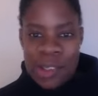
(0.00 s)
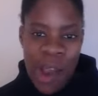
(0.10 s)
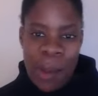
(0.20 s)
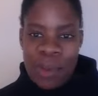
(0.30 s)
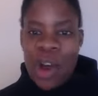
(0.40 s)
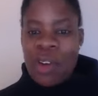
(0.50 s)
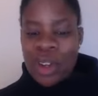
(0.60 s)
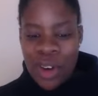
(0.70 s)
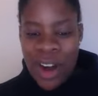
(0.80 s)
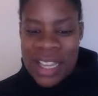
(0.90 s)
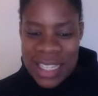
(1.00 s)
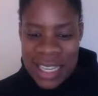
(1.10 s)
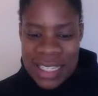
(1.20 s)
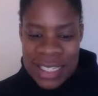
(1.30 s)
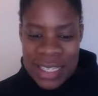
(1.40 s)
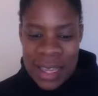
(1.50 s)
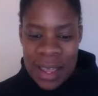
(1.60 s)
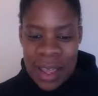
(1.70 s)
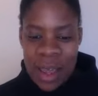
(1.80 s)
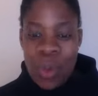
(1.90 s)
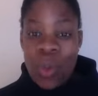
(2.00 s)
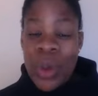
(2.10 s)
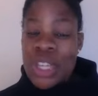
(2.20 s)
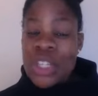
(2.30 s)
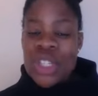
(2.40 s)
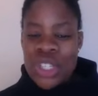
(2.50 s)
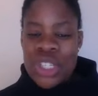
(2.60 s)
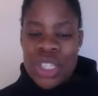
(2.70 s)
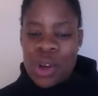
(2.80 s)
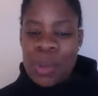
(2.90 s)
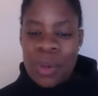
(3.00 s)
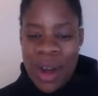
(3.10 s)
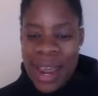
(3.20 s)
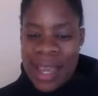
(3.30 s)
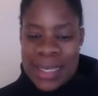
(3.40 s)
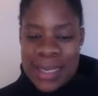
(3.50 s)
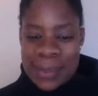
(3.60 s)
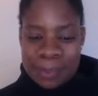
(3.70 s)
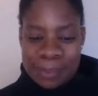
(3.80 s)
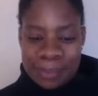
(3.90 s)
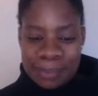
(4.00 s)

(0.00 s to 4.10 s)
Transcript: time of COVID crisis, we should still praise.